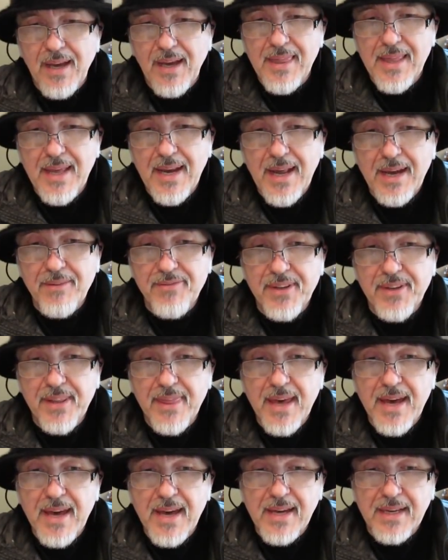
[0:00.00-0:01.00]
And then after
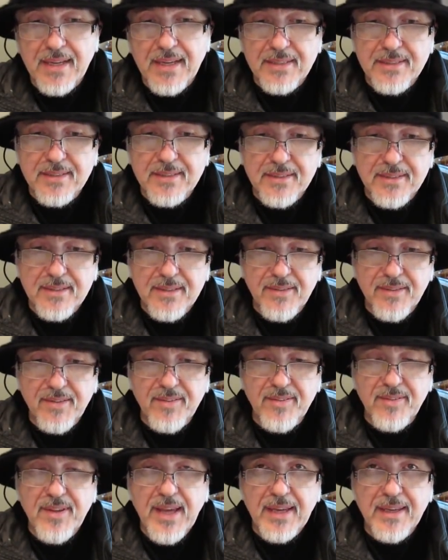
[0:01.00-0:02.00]
that, the
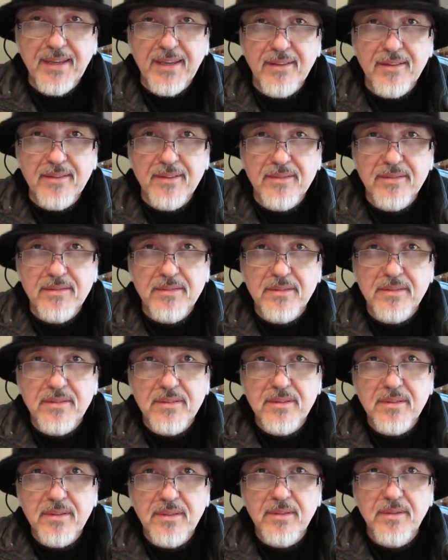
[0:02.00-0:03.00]
second
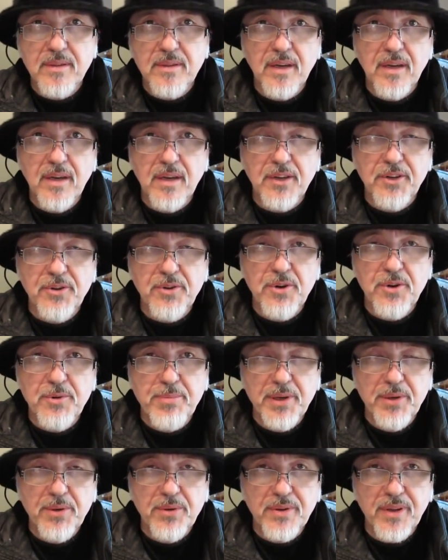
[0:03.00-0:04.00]
group
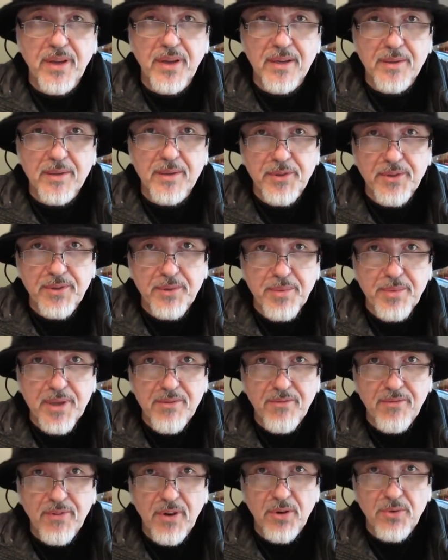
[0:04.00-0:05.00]
build I'm going to be
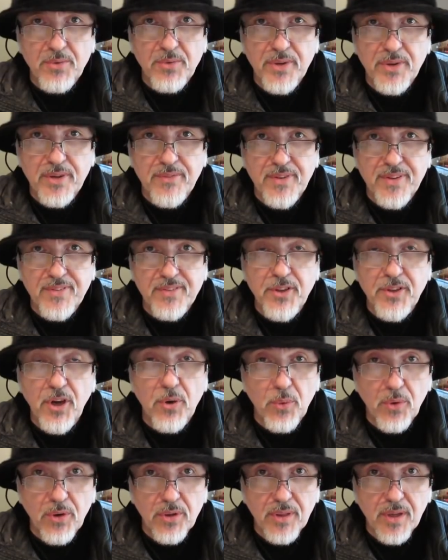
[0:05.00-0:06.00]
involved with is
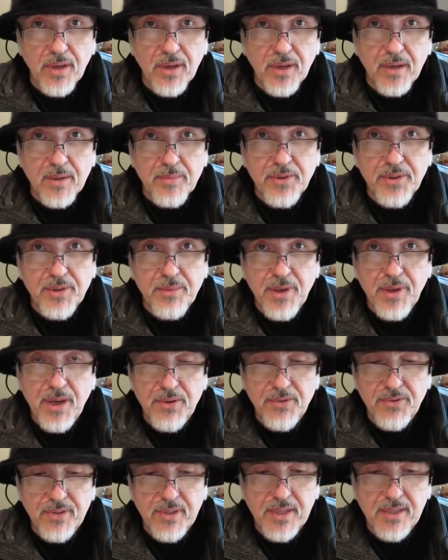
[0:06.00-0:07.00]
not one that I'm going to be
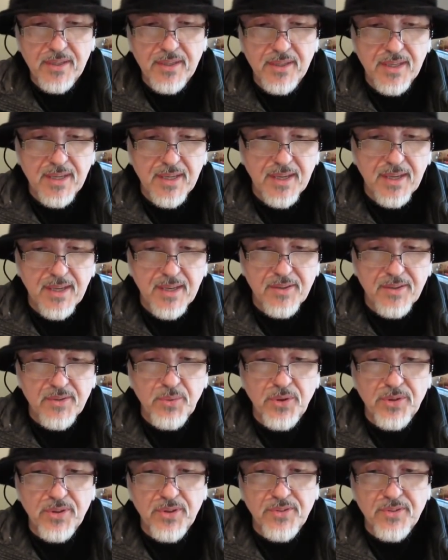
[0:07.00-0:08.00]
hosting. It's
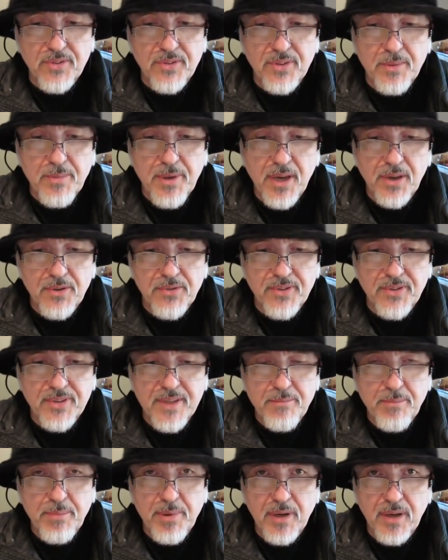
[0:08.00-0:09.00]
one that's going to be
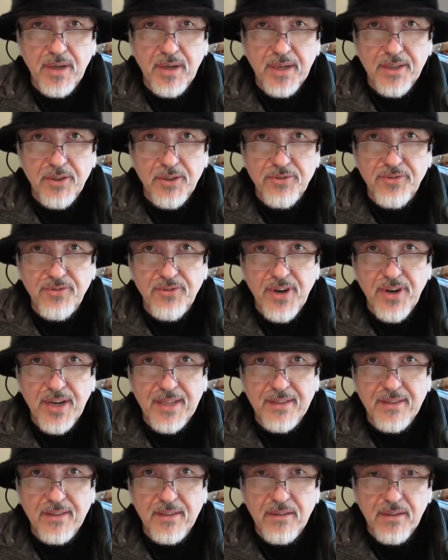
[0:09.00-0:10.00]
hosted by a good
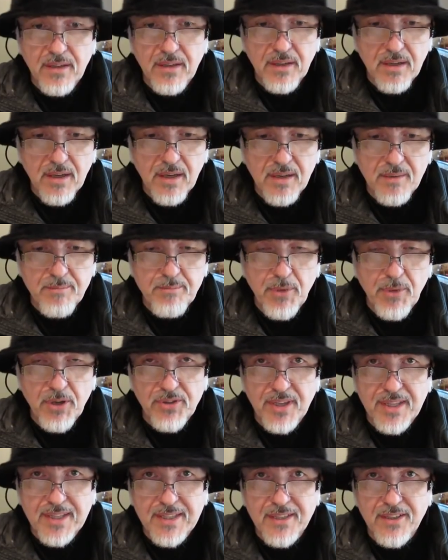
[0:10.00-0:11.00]
friend, a
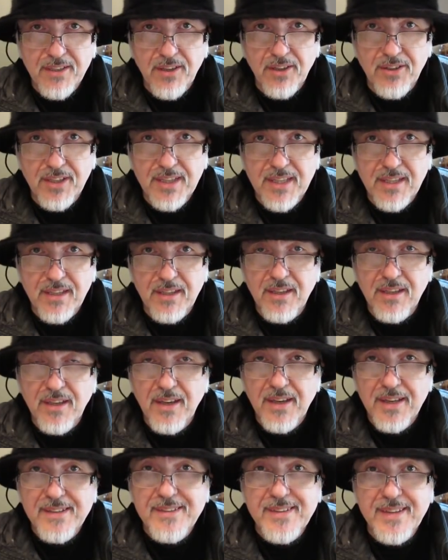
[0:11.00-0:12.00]
modelling colleague,
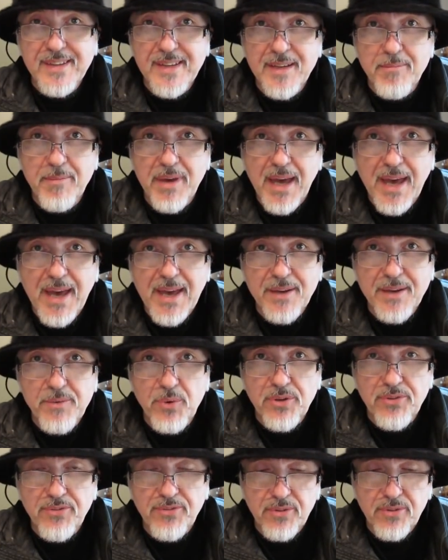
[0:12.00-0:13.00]
Tim
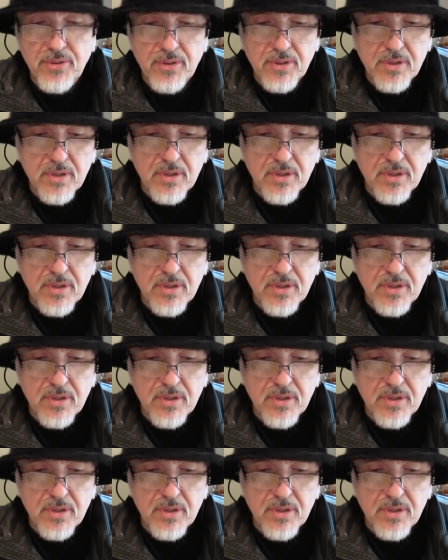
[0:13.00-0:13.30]
Hedworth.